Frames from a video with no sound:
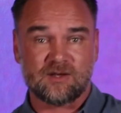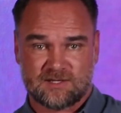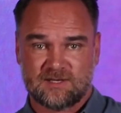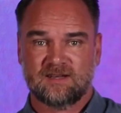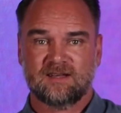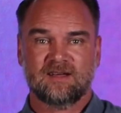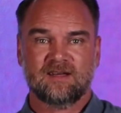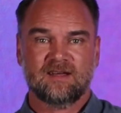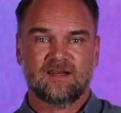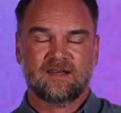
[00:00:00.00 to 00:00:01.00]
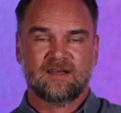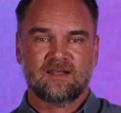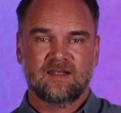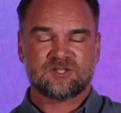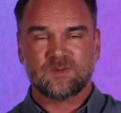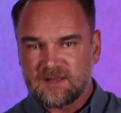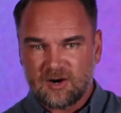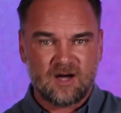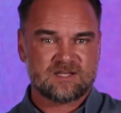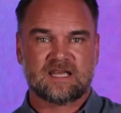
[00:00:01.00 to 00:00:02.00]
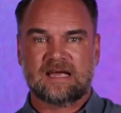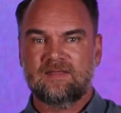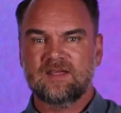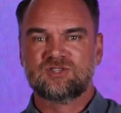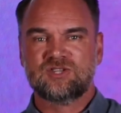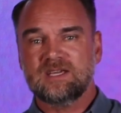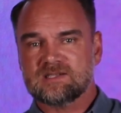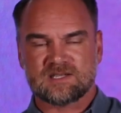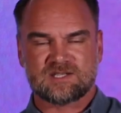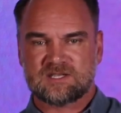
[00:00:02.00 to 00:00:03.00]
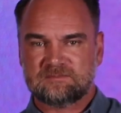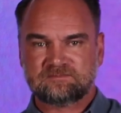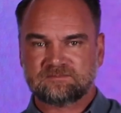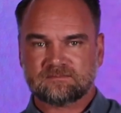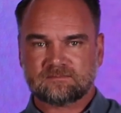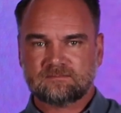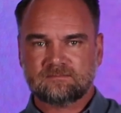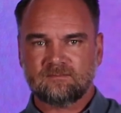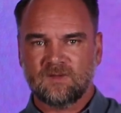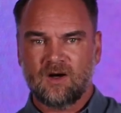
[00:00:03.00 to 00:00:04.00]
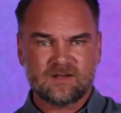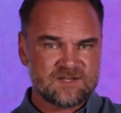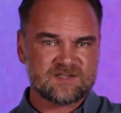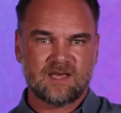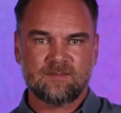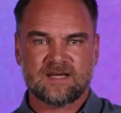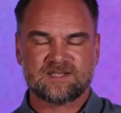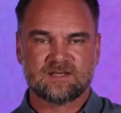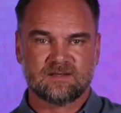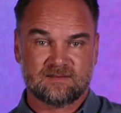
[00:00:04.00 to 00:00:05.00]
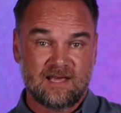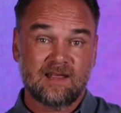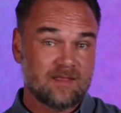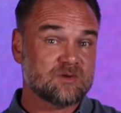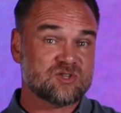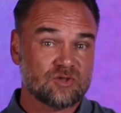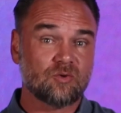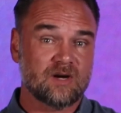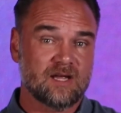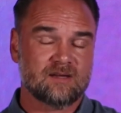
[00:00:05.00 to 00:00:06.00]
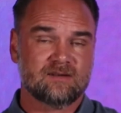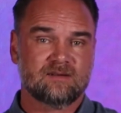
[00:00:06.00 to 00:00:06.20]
ask. That's what they're asking. And then Jesus answers them by telling them a story.